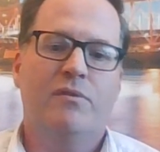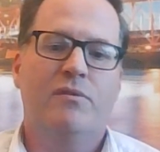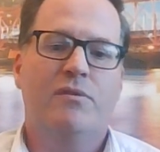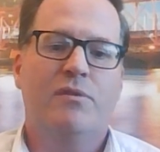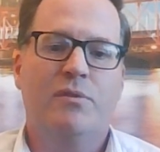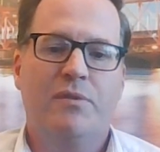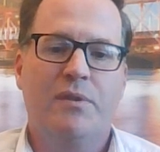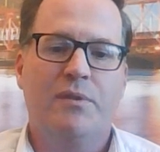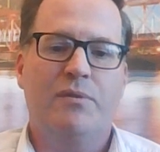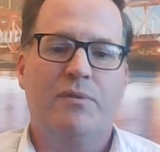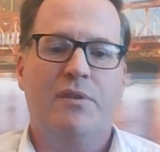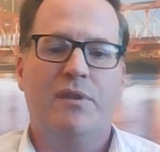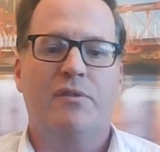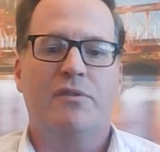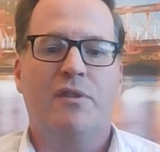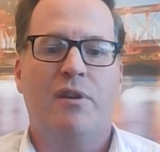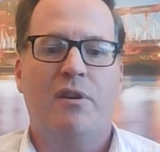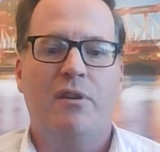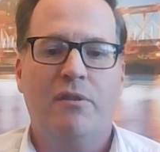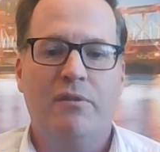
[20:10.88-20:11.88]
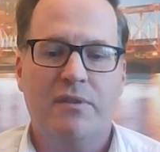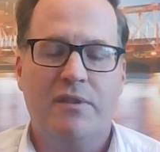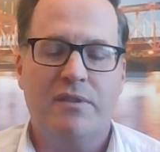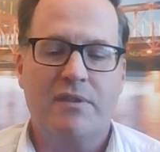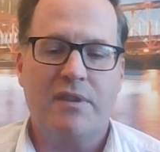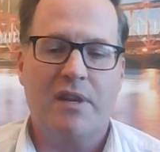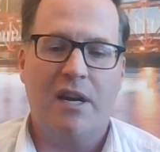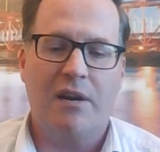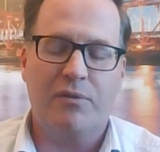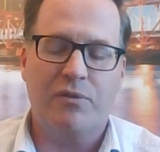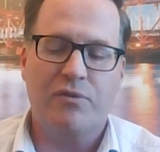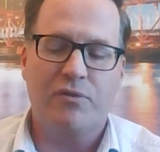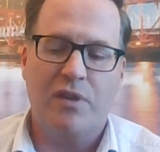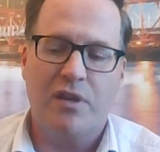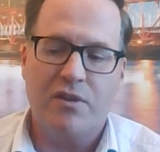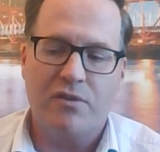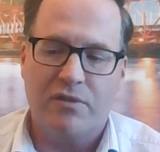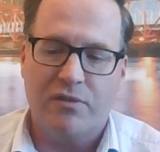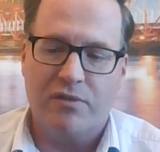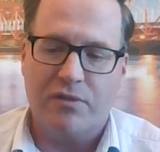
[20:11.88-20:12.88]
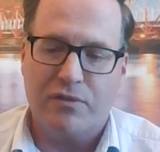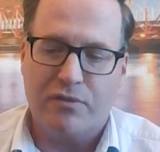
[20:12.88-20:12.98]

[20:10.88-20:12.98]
There's all these conversations.